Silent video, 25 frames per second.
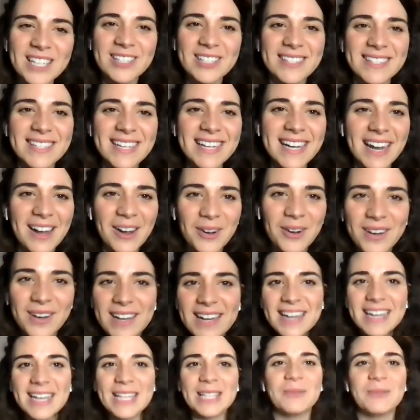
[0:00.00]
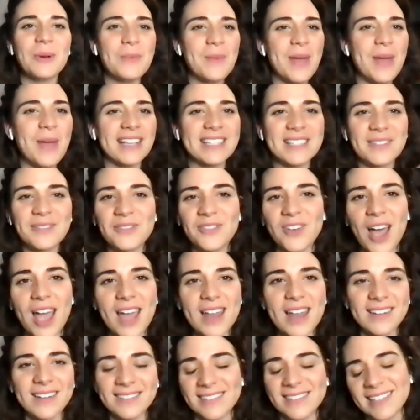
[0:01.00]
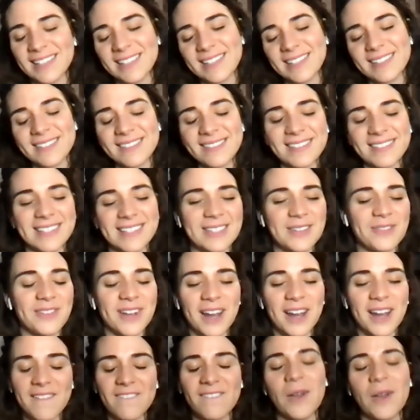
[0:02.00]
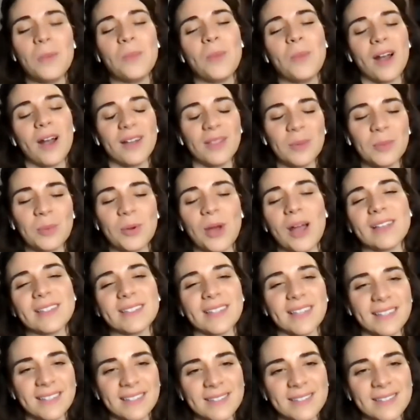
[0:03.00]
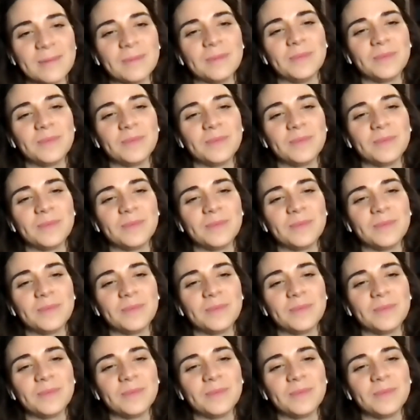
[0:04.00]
it's it's what makes it fun. It's a very fun part of the process.